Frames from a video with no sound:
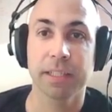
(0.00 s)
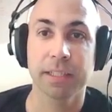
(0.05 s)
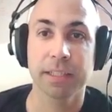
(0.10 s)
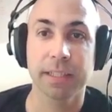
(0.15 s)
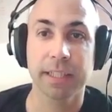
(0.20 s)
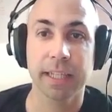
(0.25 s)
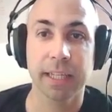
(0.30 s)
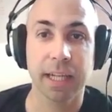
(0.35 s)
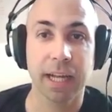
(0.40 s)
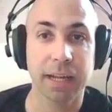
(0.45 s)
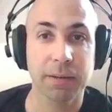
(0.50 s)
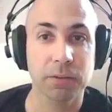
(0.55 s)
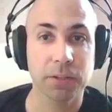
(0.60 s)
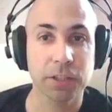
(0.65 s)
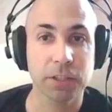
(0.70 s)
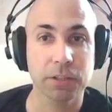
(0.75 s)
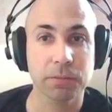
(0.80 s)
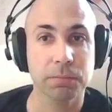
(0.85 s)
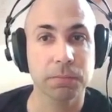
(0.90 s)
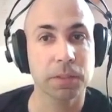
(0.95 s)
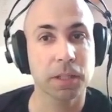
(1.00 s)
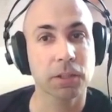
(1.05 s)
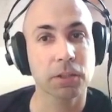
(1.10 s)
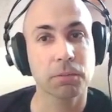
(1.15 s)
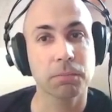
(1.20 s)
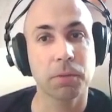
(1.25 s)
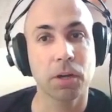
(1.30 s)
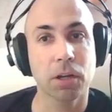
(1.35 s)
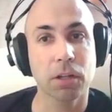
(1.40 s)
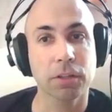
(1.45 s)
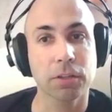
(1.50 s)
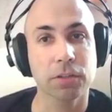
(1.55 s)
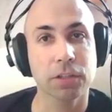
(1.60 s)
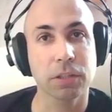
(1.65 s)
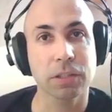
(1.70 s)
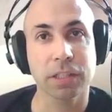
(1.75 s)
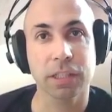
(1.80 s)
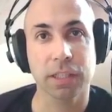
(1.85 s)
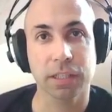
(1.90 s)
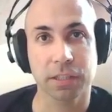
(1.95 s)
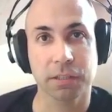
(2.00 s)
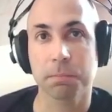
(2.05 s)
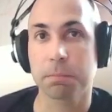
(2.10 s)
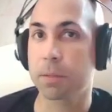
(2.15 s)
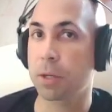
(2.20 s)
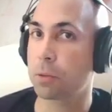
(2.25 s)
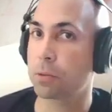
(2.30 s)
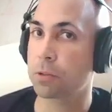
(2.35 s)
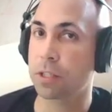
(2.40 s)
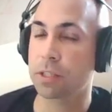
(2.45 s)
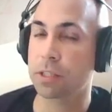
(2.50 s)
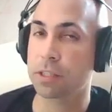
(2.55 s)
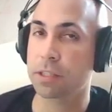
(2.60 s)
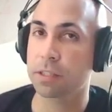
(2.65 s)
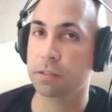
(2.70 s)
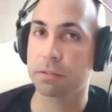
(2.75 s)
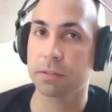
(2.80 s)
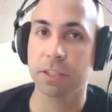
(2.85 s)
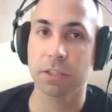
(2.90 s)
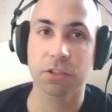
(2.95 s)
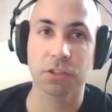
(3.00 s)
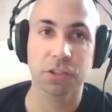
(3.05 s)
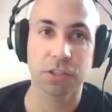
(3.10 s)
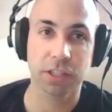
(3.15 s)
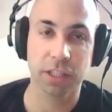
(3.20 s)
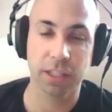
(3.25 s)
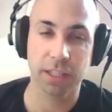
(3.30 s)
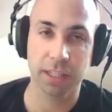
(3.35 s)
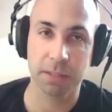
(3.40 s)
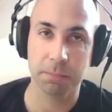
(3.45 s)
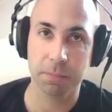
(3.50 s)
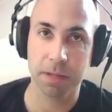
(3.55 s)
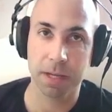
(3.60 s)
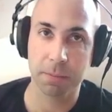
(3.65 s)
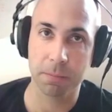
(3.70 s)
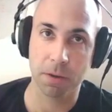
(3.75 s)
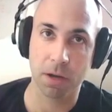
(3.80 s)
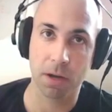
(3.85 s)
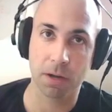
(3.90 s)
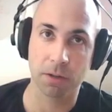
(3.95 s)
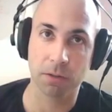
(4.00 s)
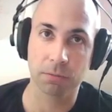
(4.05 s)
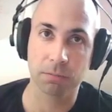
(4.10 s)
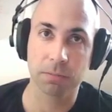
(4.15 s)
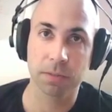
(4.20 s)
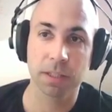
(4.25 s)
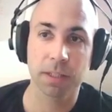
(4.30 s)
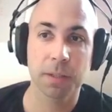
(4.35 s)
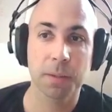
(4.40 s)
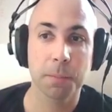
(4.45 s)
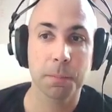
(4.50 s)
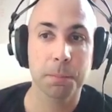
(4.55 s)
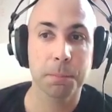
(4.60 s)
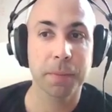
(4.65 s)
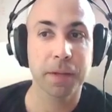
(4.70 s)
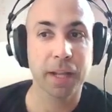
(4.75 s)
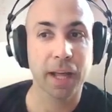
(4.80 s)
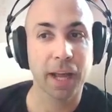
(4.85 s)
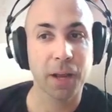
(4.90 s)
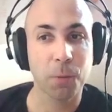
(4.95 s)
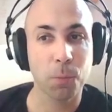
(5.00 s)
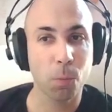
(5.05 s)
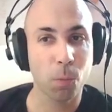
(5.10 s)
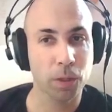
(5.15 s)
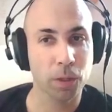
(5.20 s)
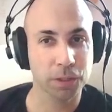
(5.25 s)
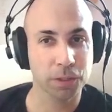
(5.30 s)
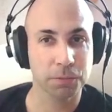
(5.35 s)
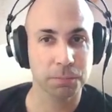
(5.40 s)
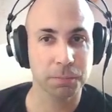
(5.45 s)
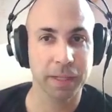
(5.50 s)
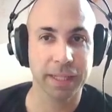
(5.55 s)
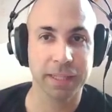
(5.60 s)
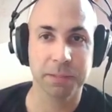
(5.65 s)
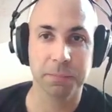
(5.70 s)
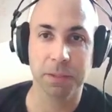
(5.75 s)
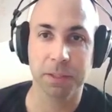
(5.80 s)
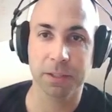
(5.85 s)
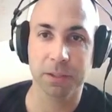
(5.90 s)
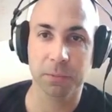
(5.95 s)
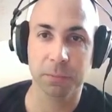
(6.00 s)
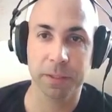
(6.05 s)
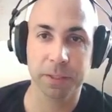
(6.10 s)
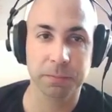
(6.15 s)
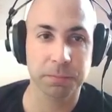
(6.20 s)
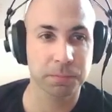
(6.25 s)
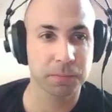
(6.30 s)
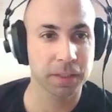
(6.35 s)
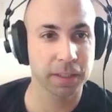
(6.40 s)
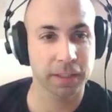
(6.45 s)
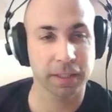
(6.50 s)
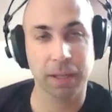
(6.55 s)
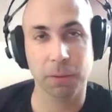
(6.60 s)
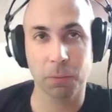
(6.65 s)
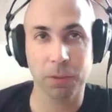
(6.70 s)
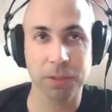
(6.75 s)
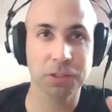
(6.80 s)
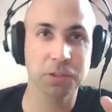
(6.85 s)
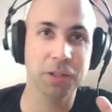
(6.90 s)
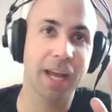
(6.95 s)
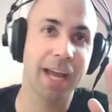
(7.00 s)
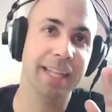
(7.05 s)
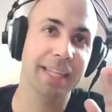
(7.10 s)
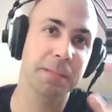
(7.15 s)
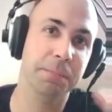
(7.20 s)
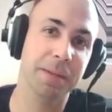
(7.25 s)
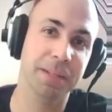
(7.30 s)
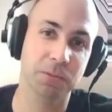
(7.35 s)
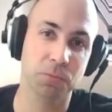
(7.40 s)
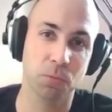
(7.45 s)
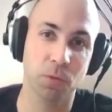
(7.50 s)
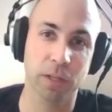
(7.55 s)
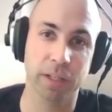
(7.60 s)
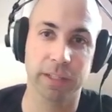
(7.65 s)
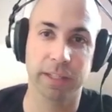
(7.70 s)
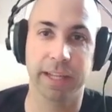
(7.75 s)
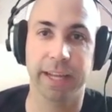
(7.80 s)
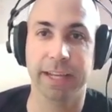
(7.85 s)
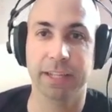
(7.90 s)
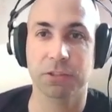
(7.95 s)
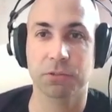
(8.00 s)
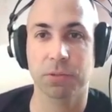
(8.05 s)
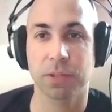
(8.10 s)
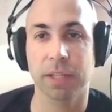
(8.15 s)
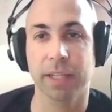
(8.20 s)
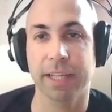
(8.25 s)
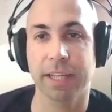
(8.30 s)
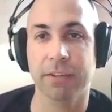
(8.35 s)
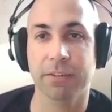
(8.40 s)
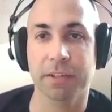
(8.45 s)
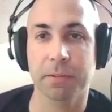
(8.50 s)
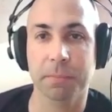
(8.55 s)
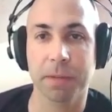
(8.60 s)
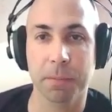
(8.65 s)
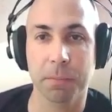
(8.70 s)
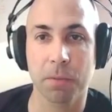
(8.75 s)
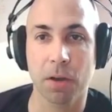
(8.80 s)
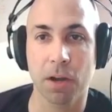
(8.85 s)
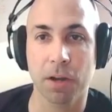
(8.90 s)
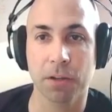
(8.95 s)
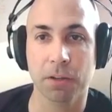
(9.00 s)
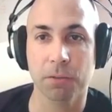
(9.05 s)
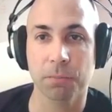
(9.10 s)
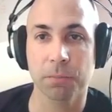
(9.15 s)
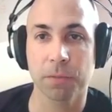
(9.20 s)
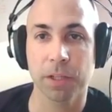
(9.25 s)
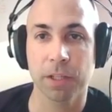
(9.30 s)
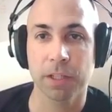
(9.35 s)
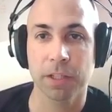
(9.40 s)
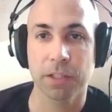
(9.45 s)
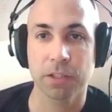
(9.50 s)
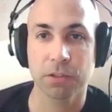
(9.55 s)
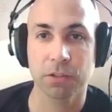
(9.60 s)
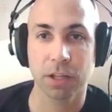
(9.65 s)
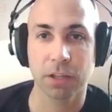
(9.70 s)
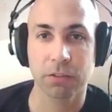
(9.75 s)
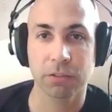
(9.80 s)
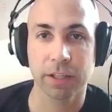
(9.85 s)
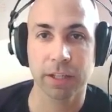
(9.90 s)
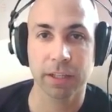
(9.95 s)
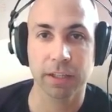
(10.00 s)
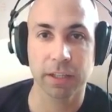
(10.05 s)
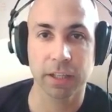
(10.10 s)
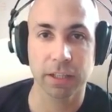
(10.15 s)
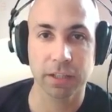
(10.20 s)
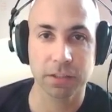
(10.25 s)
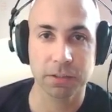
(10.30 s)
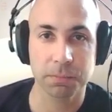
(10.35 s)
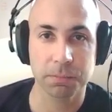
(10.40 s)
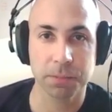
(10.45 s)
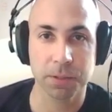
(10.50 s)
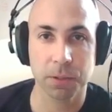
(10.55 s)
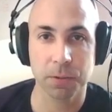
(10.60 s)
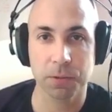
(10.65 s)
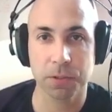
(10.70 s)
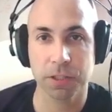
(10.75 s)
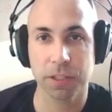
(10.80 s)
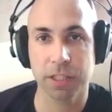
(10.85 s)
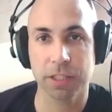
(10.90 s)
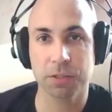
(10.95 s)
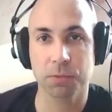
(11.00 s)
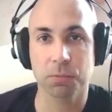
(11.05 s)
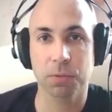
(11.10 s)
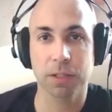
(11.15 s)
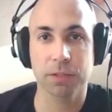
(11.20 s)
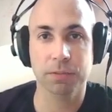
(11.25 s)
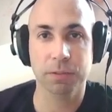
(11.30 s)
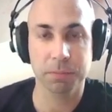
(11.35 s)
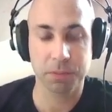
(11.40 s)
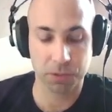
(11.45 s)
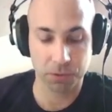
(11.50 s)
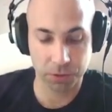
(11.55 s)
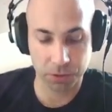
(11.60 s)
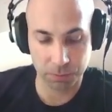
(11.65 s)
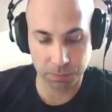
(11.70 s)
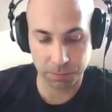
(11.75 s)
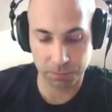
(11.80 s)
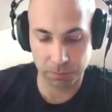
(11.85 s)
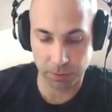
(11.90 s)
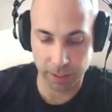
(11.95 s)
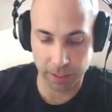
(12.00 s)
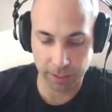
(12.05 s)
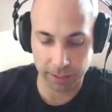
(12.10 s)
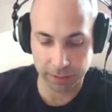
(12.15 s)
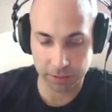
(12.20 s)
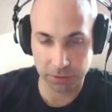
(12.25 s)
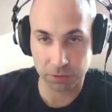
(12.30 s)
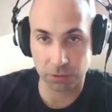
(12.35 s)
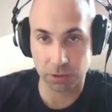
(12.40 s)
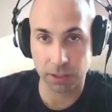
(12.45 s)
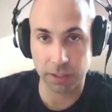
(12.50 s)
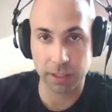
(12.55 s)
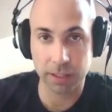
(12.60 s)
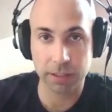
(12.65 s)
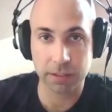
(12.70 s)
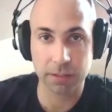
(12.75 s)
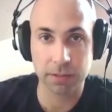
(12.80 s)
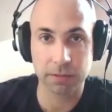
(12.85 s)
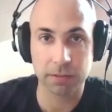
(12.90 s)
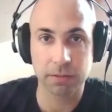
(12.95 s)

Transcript: Then I'm going to model those as custom processes. They're still in my model, but I want to make them a little bit, I want to add them as one extra layer in my model. So I'll create a custom process. One of them is going to be for electronics.